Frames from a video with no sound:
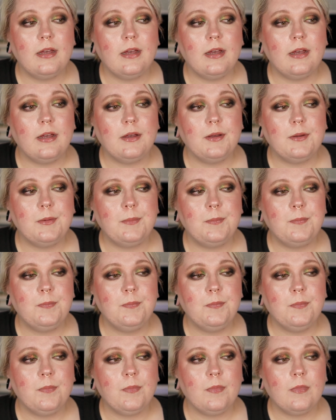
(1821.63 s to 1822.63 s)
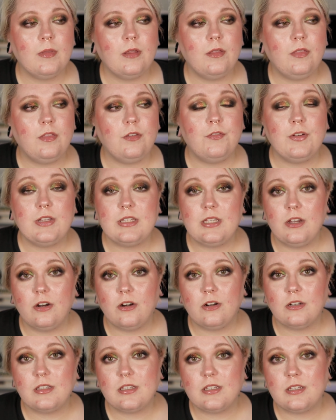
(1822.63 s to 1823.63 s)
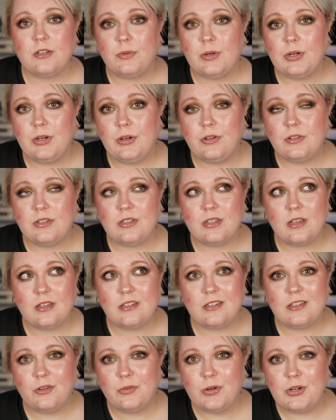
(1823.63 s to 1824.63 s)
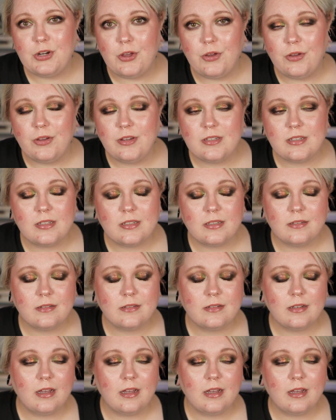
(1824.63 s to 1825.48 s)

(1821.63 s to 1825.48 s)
The Viseart Sereneuse.